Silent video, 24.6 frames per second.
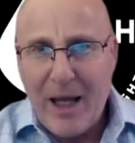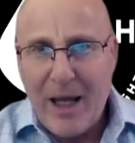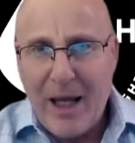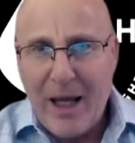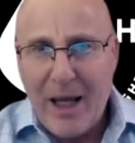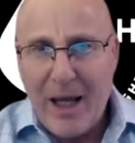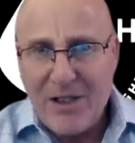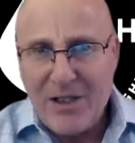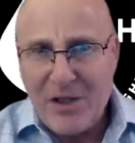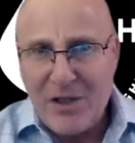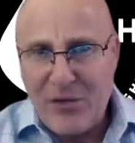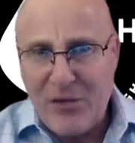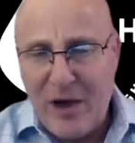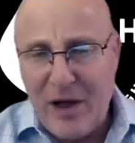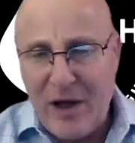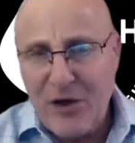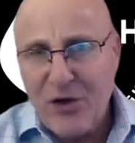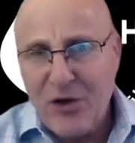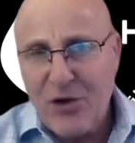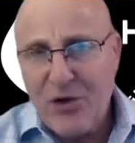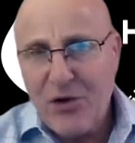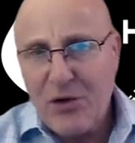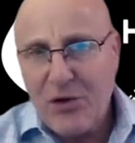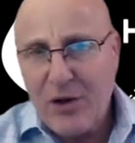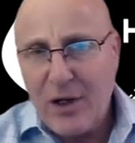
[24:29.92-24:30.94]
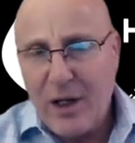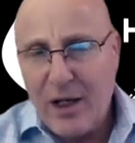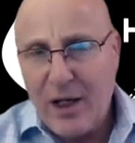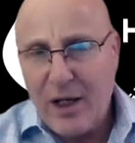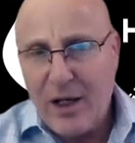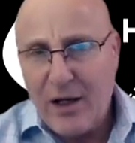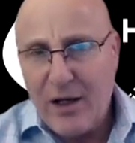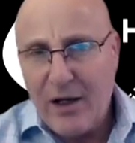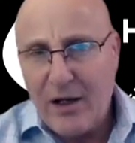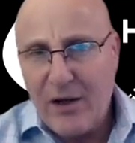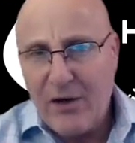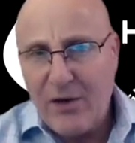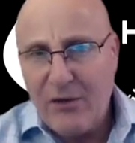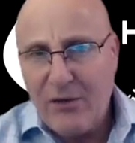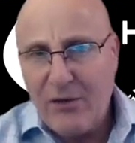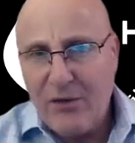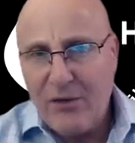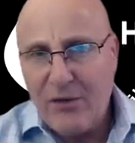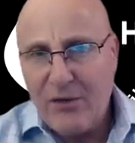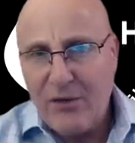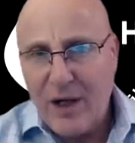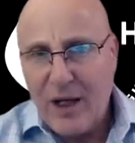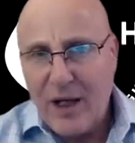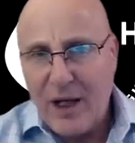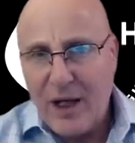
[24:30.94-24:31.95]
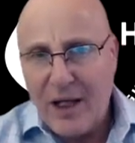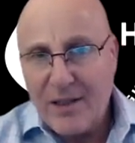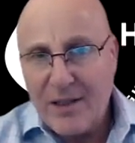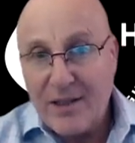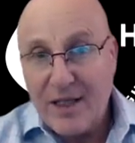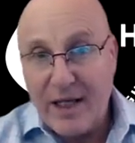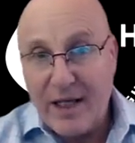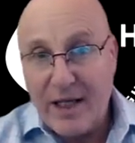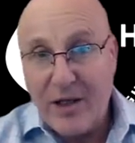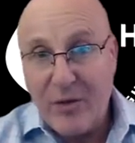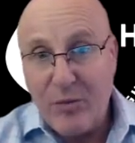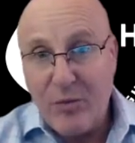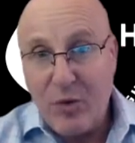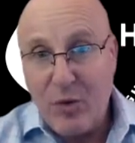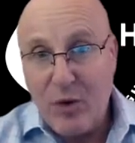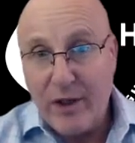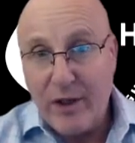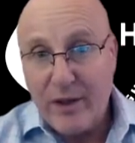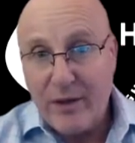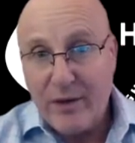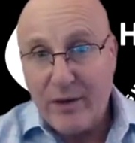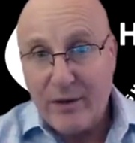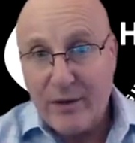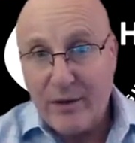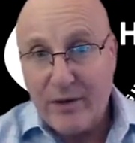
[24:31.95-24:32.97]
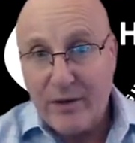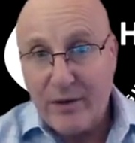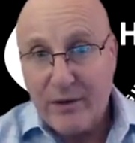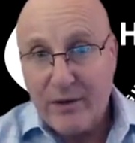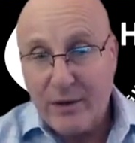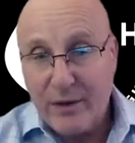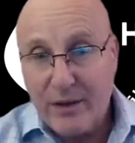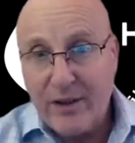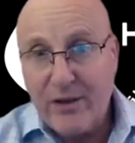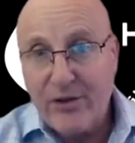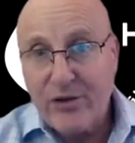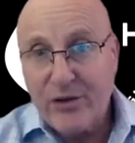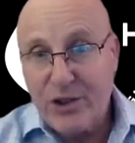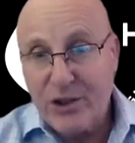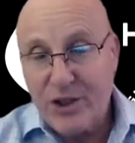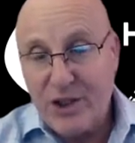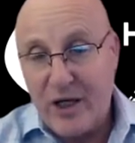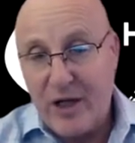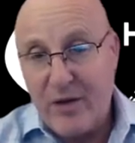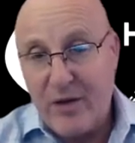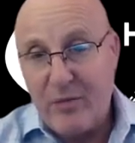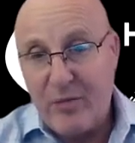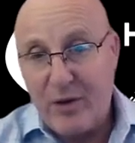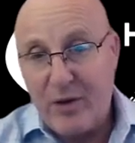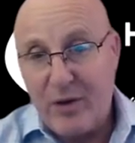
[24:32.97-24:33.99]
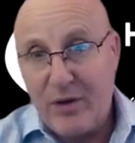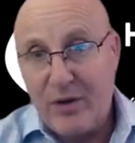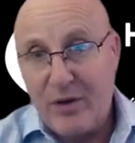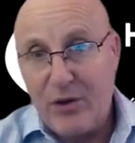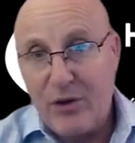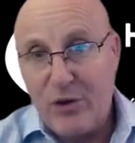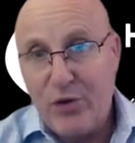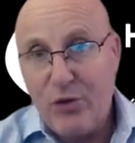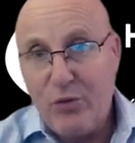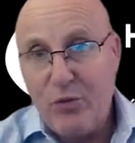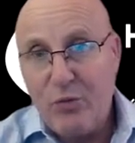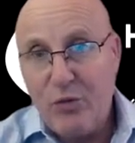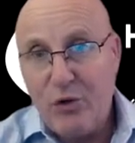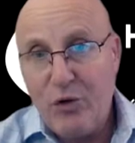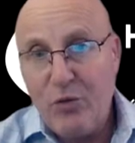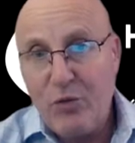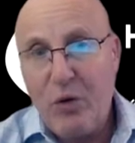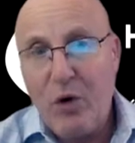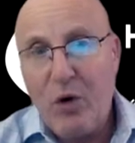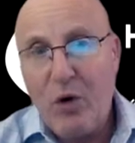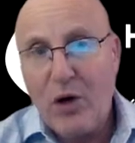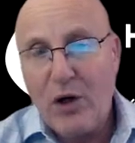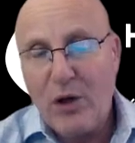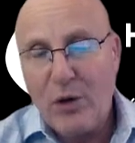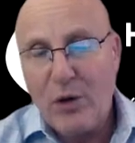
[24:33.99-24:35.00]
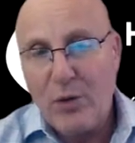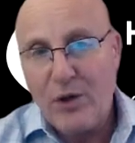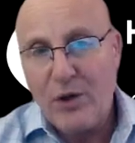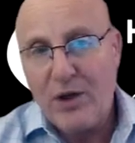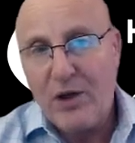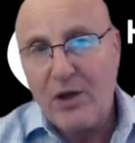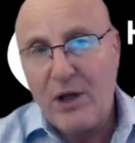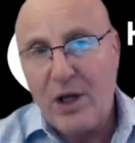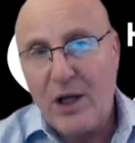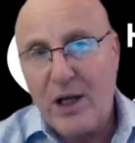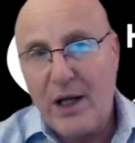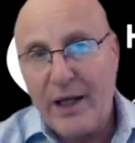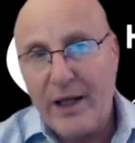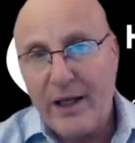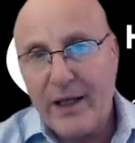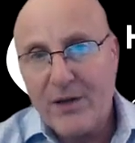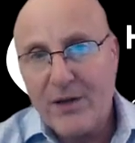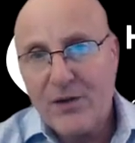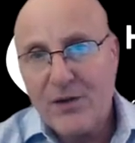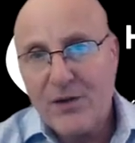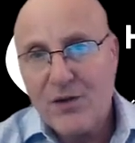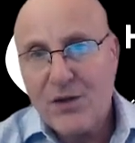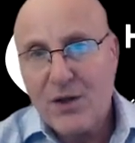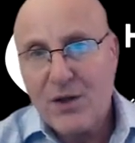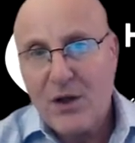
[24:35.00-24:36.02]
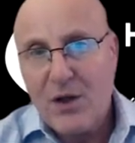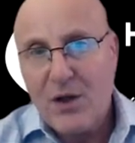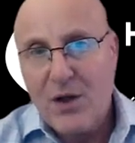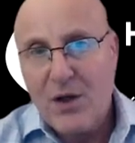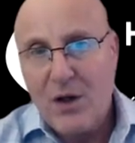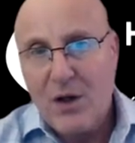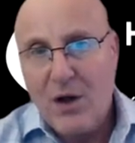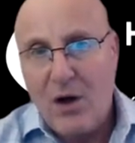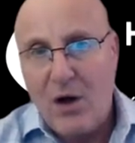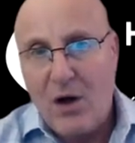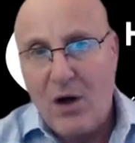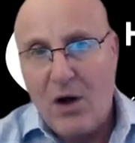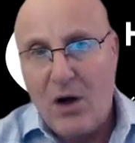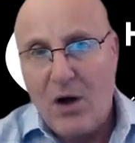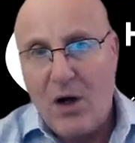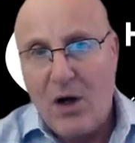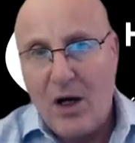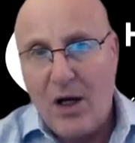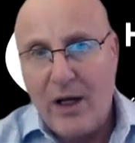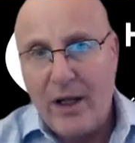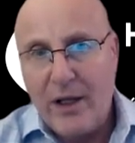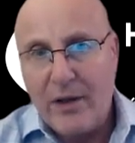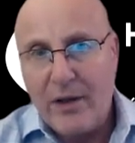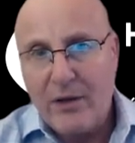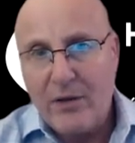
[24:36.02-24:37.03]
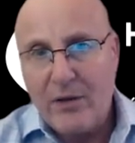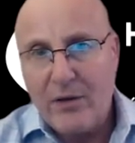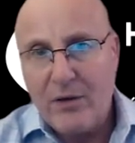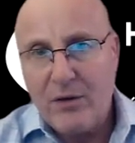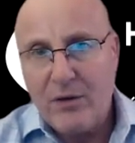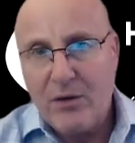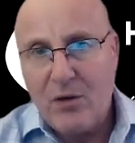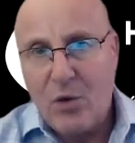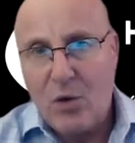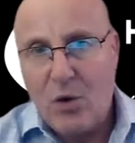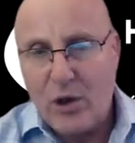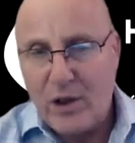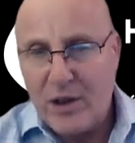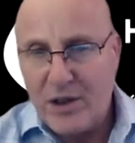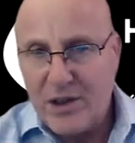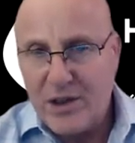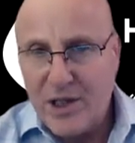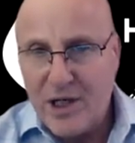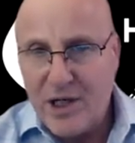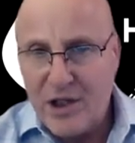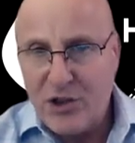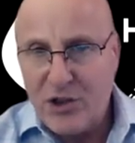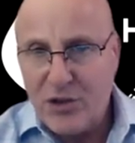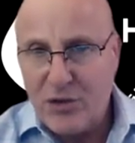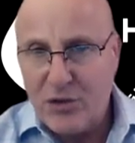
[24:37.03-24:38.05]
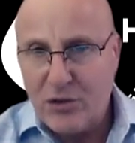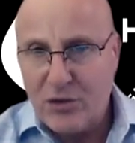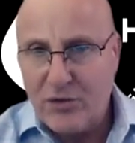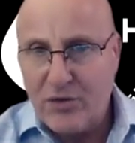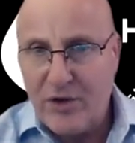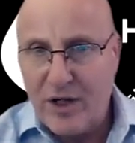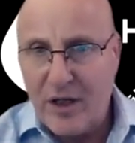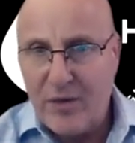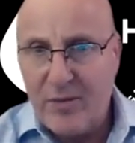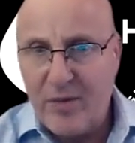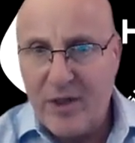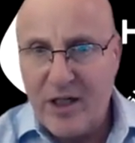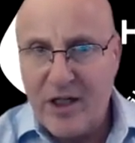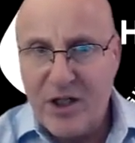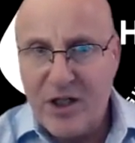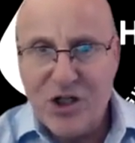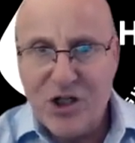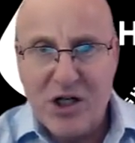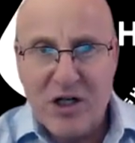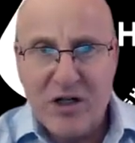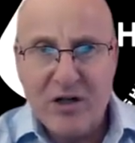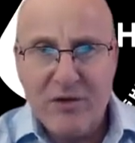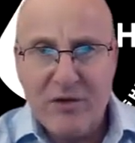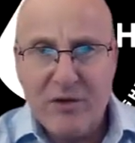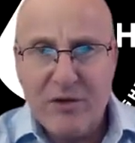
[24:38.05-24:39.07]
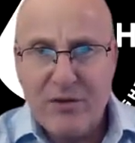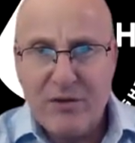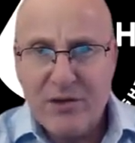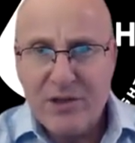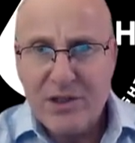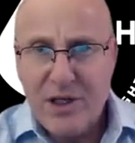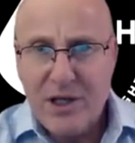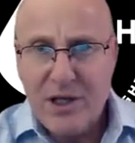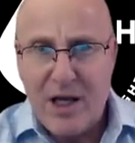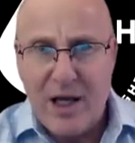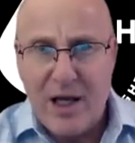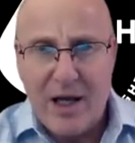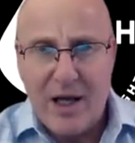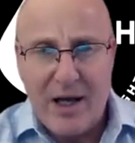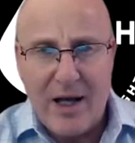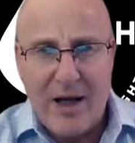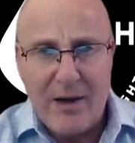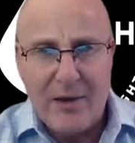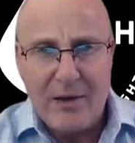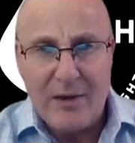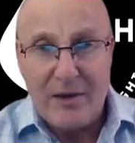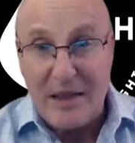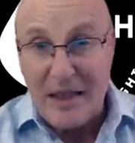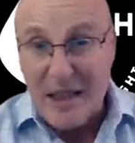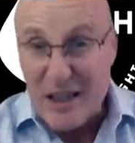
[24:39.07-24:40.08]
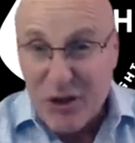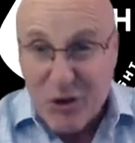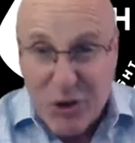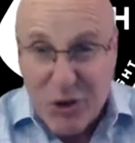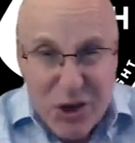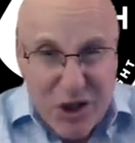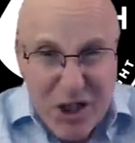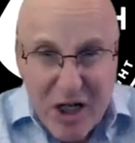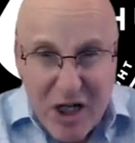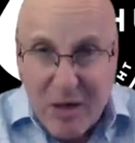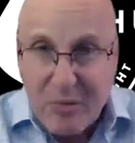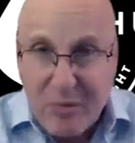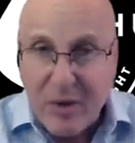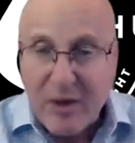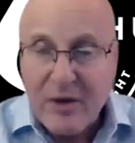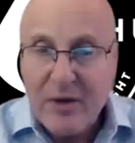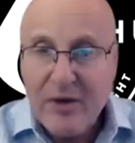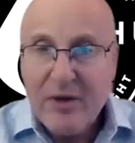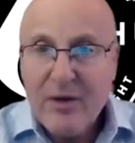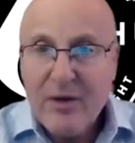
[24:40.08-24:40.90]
as the founder of TakingPoint Leadership, you partner with clients on organizational development initiatives, leadership